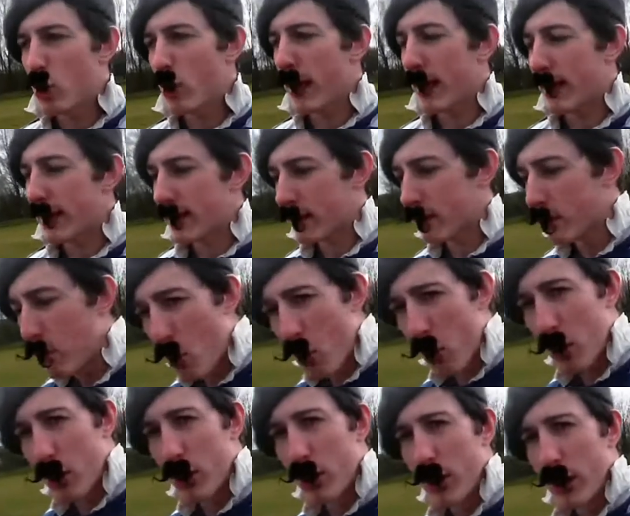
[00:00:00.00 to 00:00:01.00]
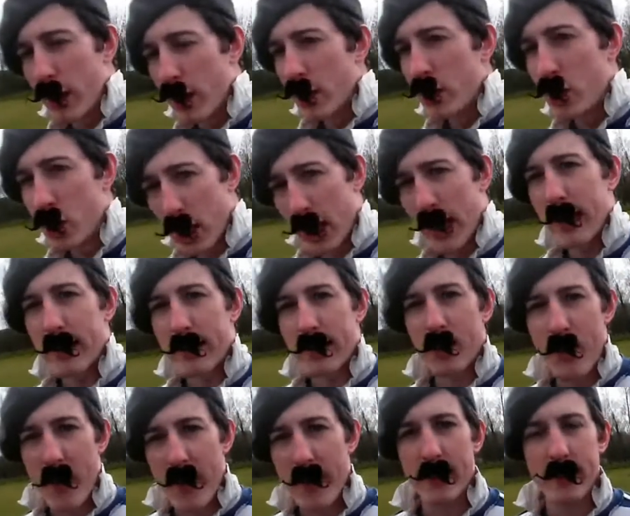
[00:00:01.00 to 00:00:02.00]
into a small
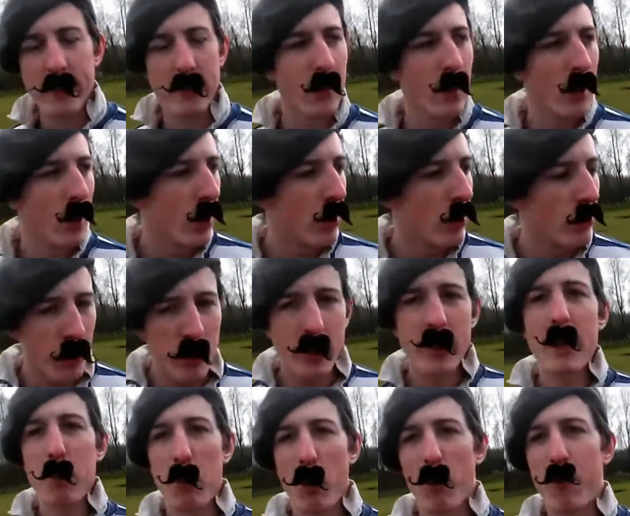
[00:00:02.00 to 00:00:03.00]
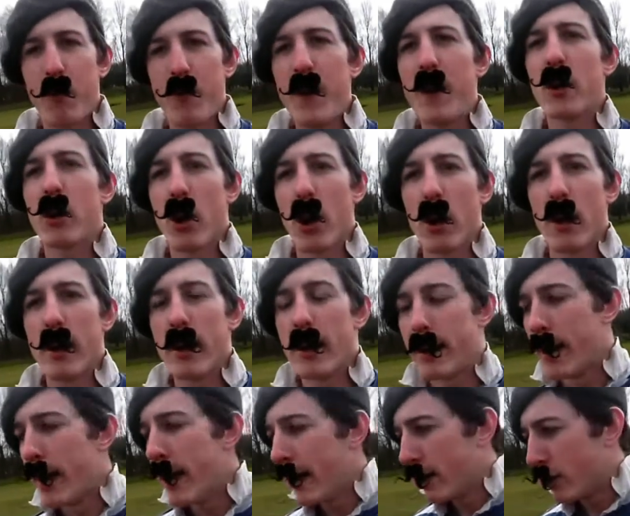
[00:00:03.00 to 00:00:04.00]
child's face. The name of Phil
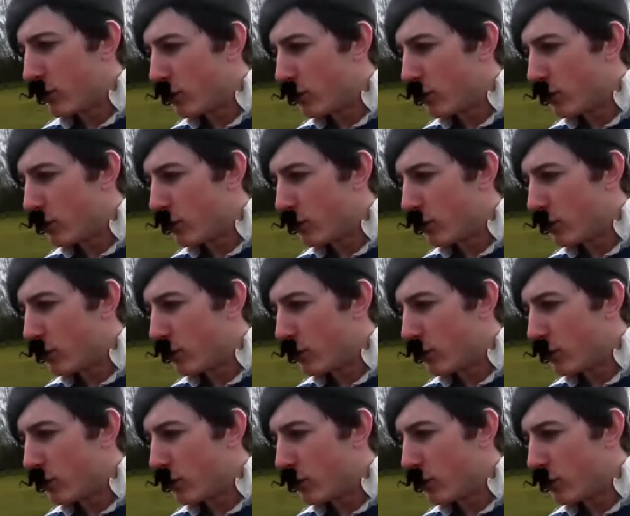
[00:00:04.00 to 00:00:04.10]
Cullen.